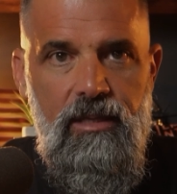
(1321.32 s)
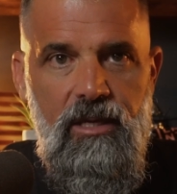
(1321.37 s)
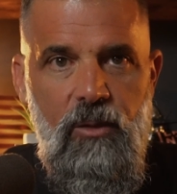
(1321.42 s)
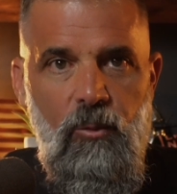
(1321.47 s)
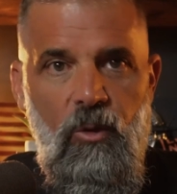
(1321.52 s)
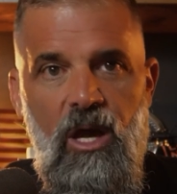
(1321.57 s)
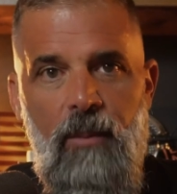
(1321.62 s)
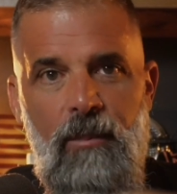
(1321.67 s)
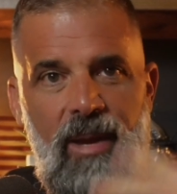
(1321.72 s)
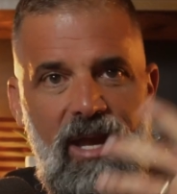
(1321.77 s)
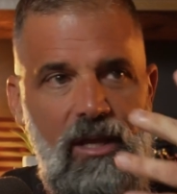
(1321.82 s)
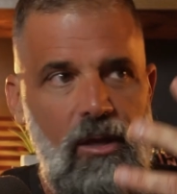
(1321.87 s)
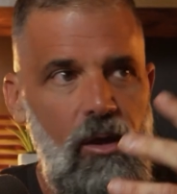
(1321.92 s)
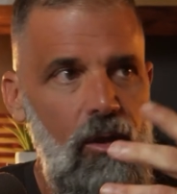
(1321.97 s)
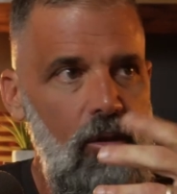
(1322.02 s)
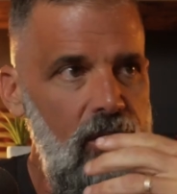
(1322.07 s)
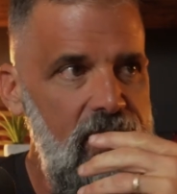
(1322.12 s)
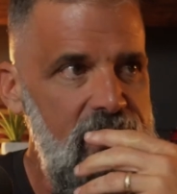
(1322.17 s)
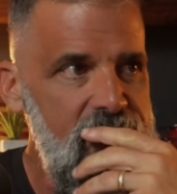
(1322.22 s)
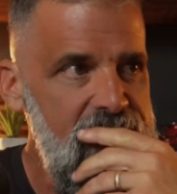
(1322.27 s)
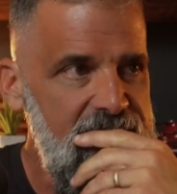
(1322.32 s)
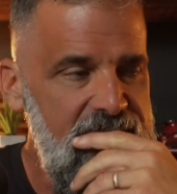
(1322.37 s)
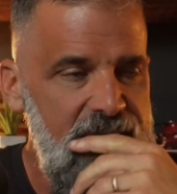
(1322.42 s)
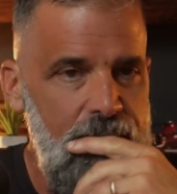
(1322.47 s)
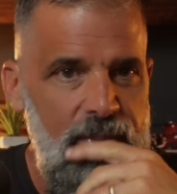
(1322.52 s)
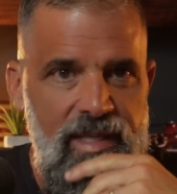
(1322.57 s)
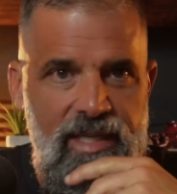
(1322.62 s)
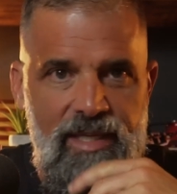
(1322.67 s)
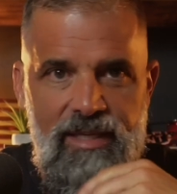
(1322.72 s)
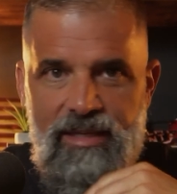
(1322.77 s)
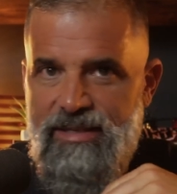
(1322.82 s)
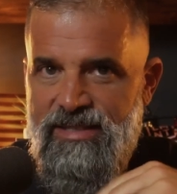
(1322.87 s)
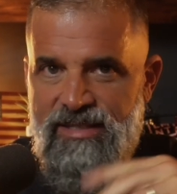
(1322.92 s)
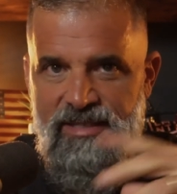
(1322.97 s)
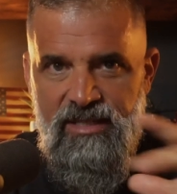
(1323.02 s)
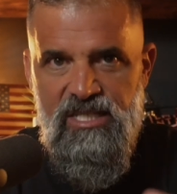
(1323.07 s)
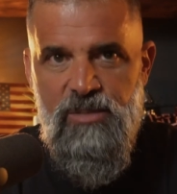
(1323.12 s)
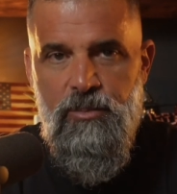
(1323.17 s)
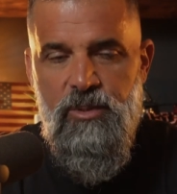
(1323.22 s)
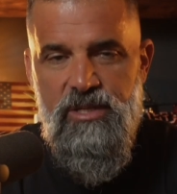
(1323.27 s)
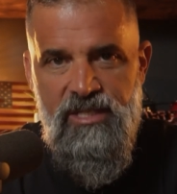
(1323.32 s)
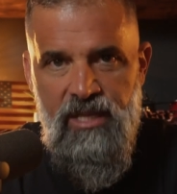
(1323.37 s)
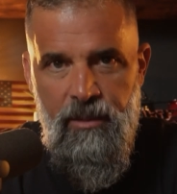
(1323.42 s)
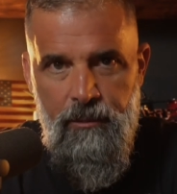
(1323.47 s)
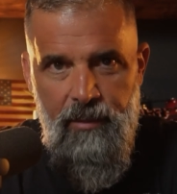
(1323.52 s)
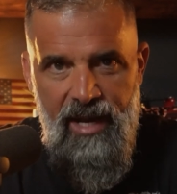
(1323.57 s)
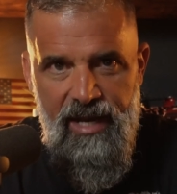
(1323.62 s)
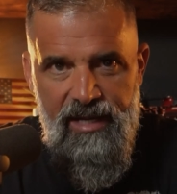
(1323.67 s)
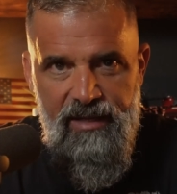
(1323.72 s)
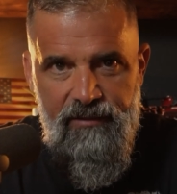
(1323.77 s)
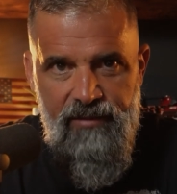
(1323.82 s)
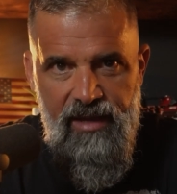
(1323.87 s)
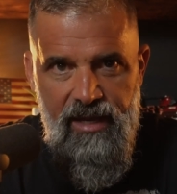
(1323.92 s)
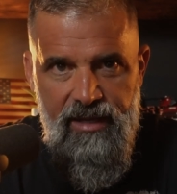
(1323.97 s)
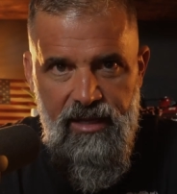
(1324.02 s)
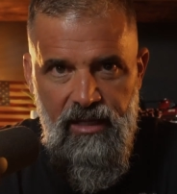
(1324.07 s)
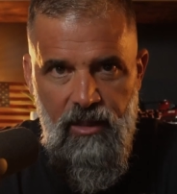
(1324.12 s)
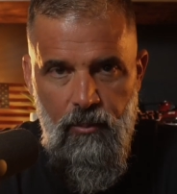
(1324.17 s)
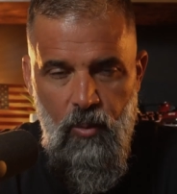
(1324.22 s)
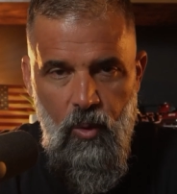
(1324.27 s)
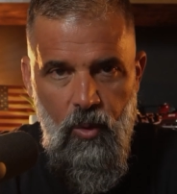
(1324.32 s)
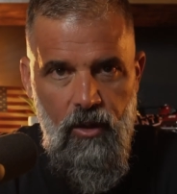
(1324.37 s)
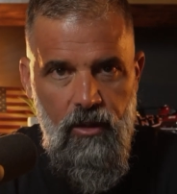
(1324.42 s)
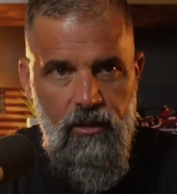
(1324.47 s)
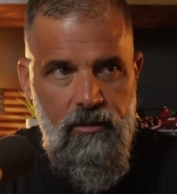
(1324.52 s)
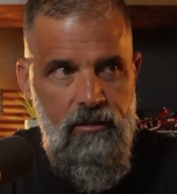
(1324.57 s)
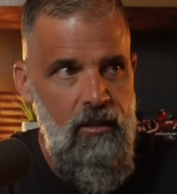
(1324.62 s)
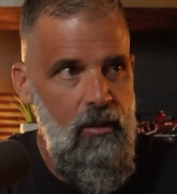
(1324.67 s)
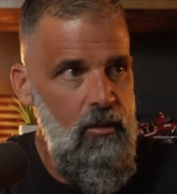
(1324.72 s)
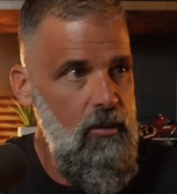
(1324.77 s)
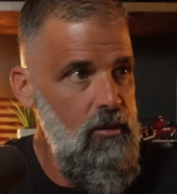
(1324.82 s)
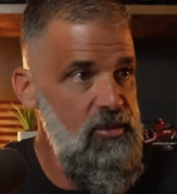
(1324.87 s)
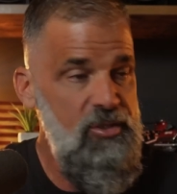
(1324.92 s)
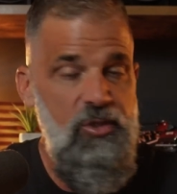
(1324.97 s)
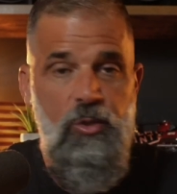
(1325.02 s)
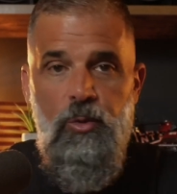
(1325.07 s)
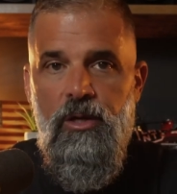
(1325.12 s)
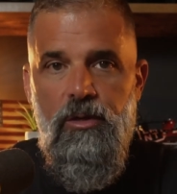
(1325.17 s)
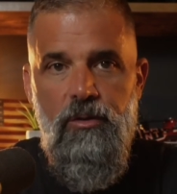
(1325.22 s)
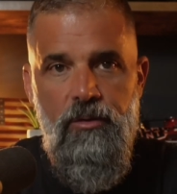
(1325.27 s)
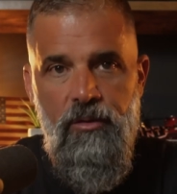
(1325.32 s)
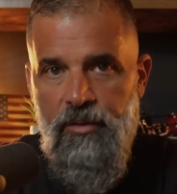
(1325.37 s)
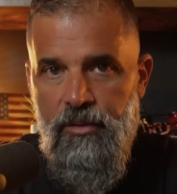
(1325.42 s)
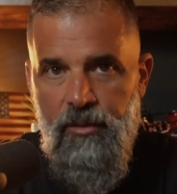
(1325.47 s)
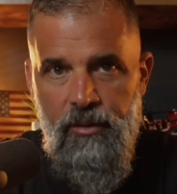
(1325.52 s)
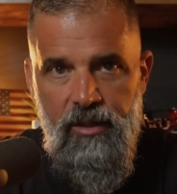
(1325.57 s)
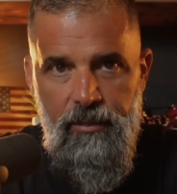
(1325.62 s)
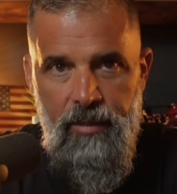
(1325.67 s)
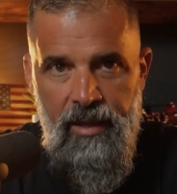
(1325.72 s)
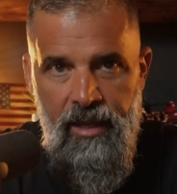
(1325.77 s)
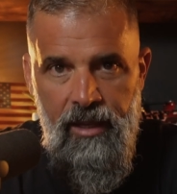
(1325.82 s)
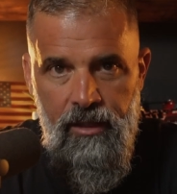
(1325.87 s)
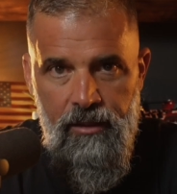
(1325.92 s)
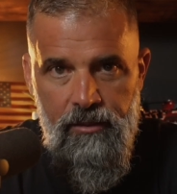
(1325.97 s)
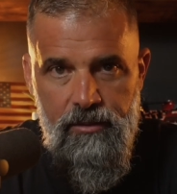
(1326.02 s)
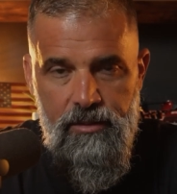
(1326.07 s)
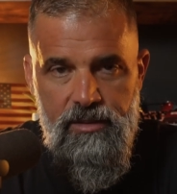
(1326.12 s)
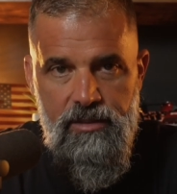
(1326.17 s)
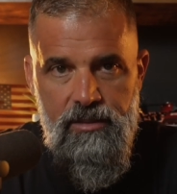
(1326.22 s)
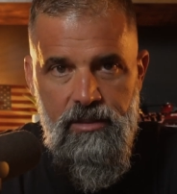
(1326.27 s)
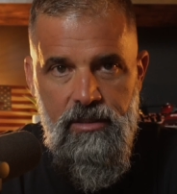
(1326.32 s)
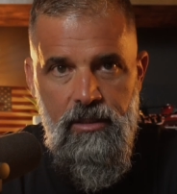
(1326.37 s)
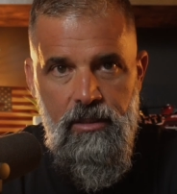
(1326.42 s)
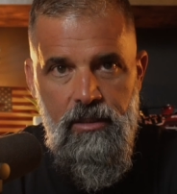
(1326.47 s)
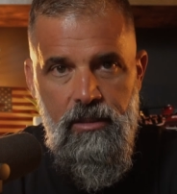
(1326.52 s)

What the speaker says: And while my goal isn't to be 6% body fat anymore or 230 pounds,